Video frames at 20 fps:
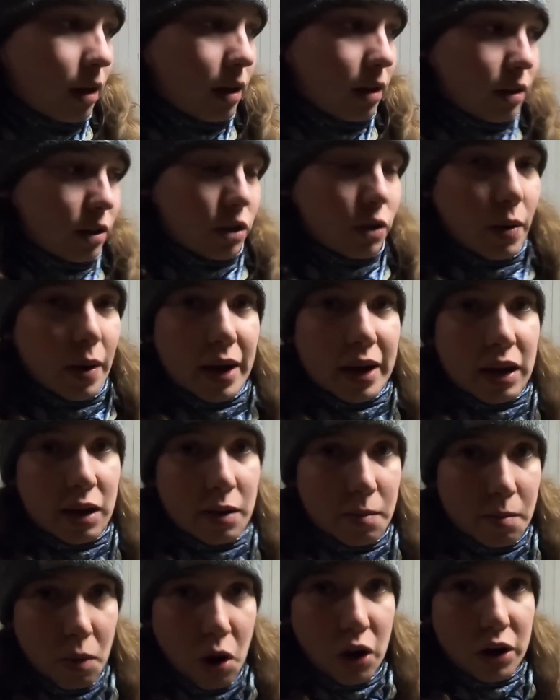so I
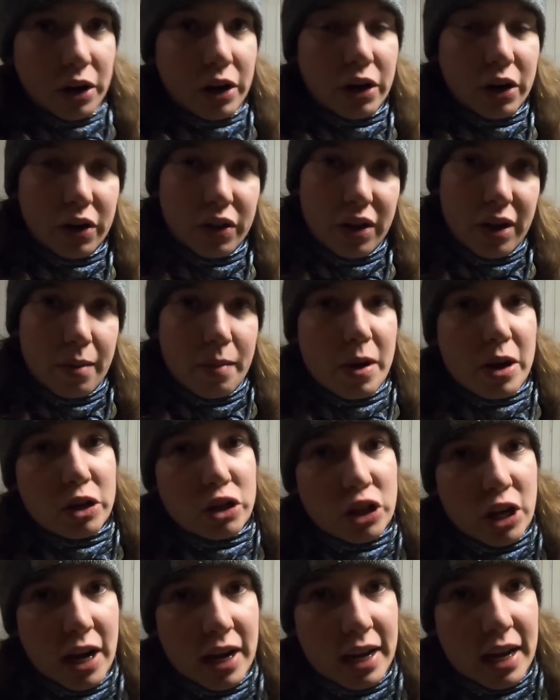can monitor them and
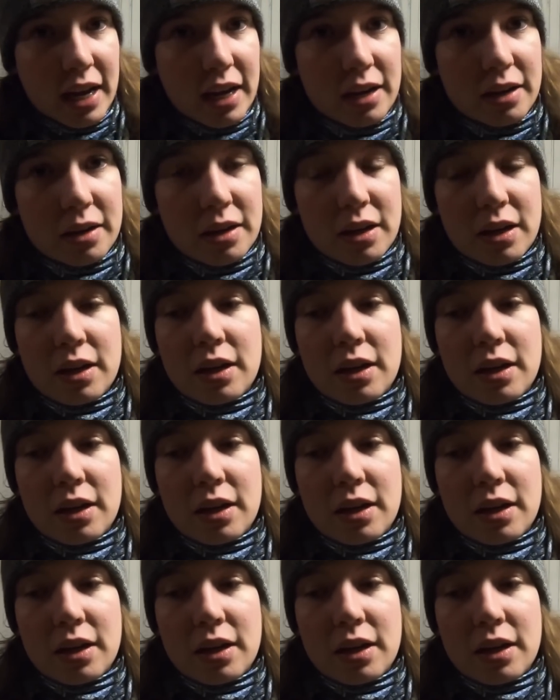check in.